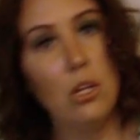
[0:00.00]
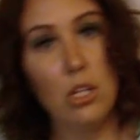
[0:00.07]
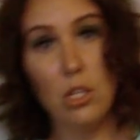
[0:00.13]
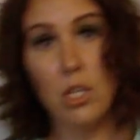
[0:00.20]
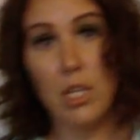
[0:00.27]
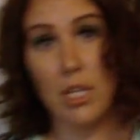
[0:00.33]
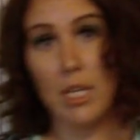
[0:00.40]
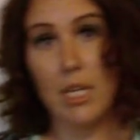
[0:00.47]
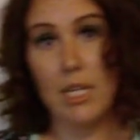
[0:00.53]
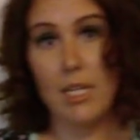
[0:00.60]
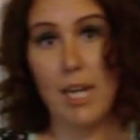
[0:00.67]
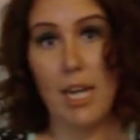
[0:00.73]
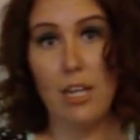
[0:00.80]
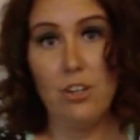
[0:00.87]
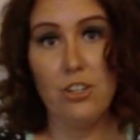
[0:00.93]
you can get at
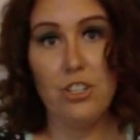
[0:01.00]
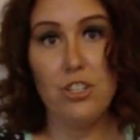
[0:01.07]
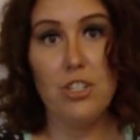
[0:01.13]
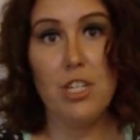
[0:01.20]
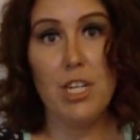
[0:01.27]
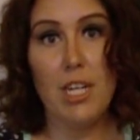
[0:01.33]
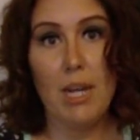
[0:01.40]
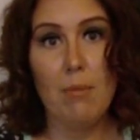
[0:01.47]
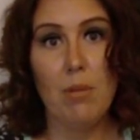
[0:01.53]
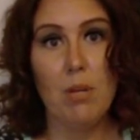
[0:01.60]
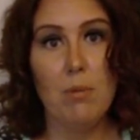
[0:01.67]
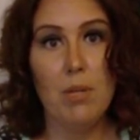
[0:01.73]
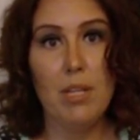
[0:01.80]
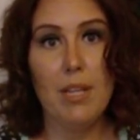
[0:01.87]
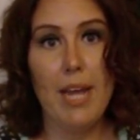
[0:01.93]
Dollar Tree. I'm going
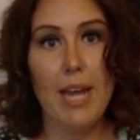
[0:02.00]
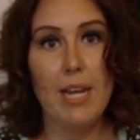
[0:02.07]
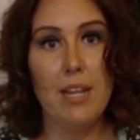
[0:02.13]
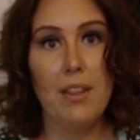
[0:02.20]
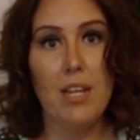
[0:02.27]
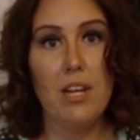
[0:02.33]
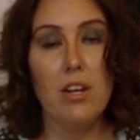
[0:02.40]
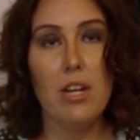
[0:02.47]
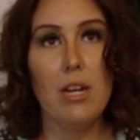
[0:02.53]
to put that in there,